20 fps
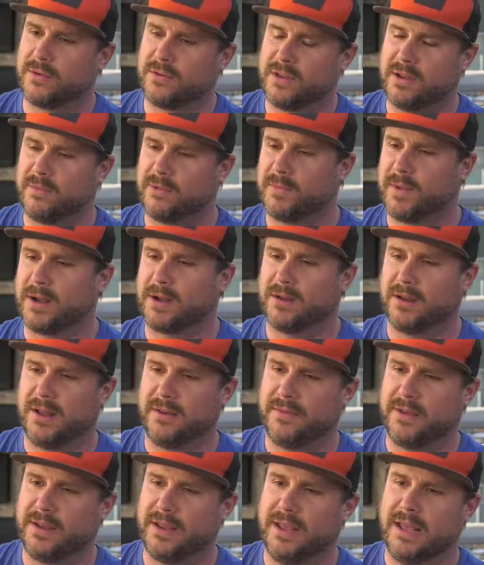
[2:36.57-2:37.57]
His name was Michael
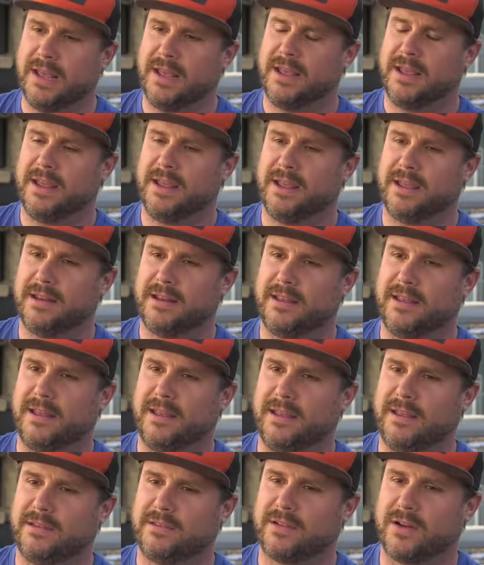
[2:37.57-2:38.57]
Levy, and
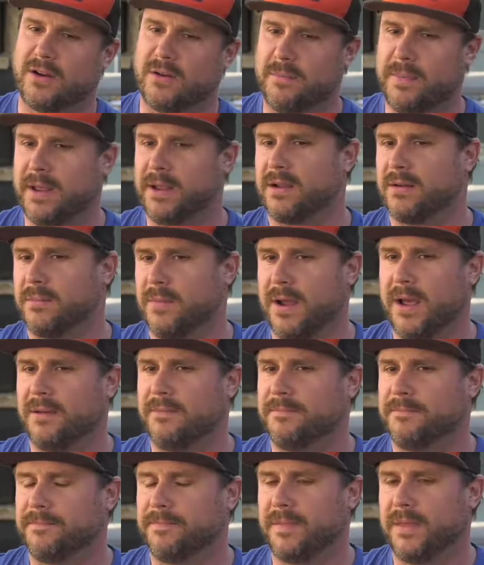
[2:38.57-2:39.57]
he started baking
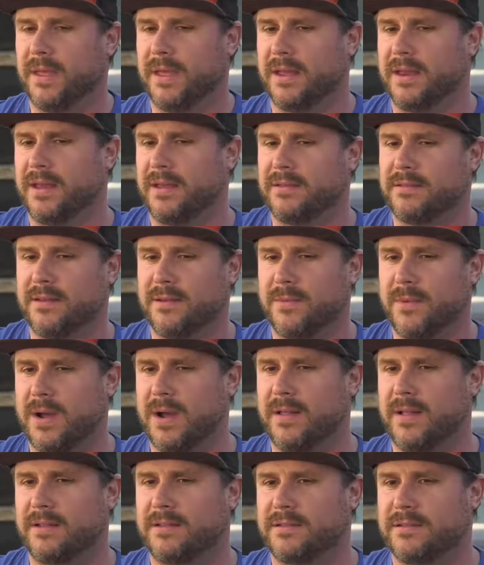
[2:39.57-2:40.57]
bread. And I said,
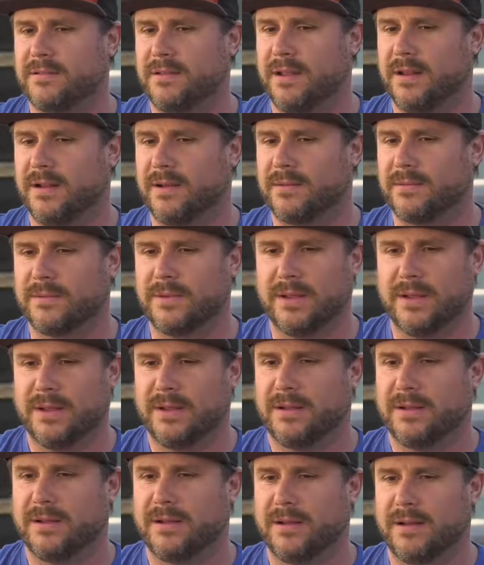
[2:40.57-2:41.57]
wow, that's, you know,
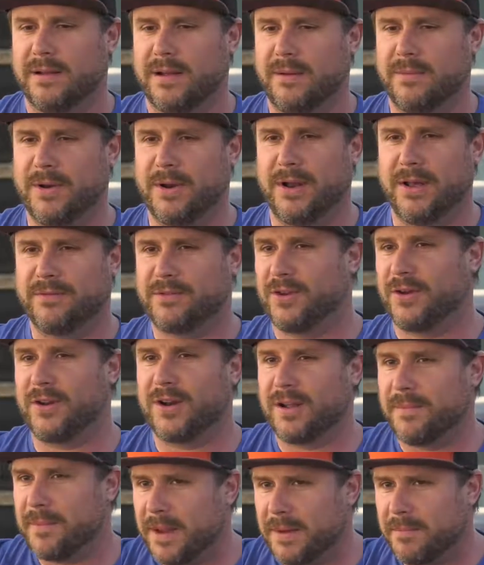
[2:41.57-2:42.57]
I would love to
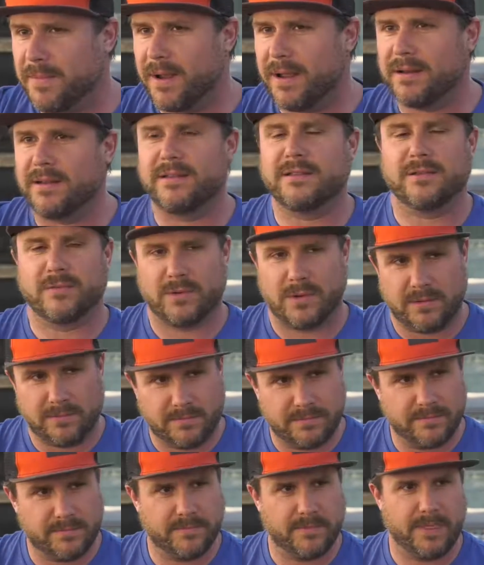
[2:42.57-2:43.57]
learn how to make bread. And he said, well,
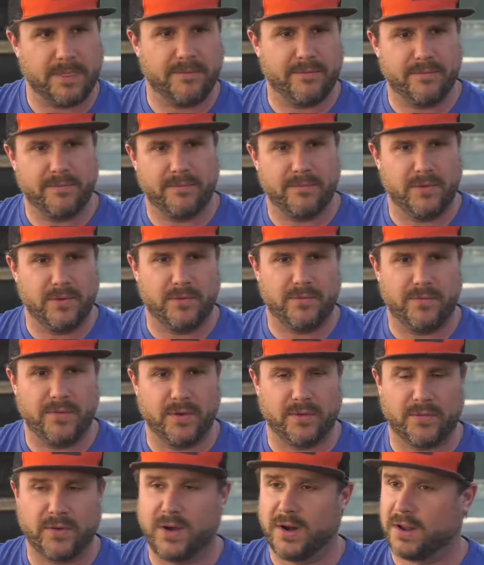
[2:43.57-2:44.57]
you
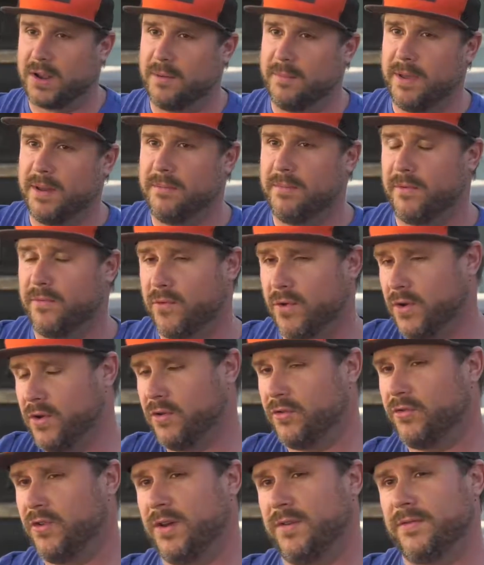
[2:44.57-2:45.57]
feel free to come in before
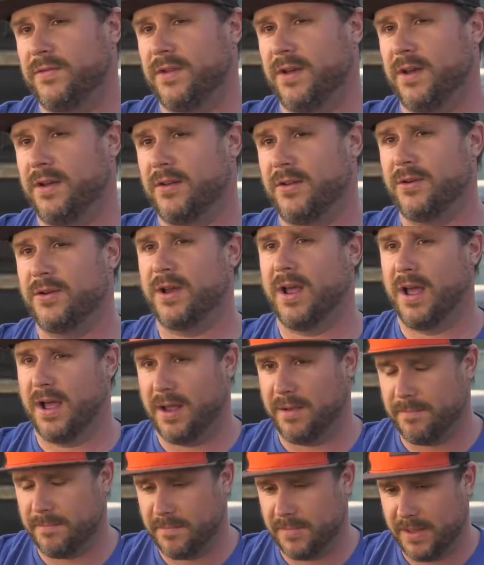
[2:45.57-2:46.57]
your shift on your
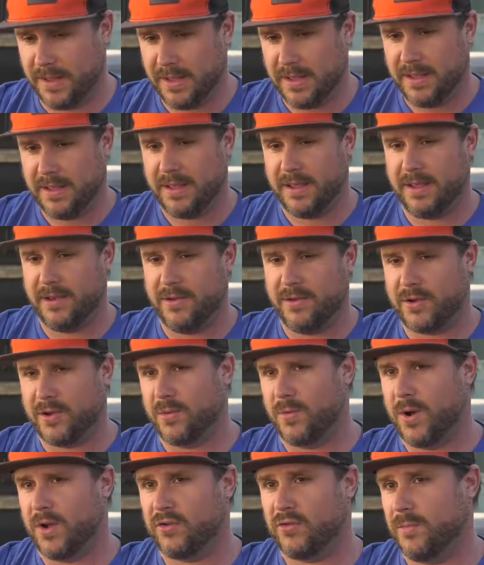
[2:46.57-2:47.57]
dime, and you
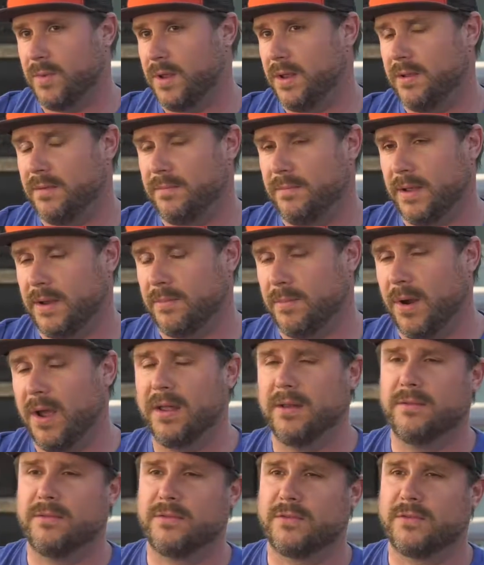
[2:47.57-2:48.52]
can watch me make bread.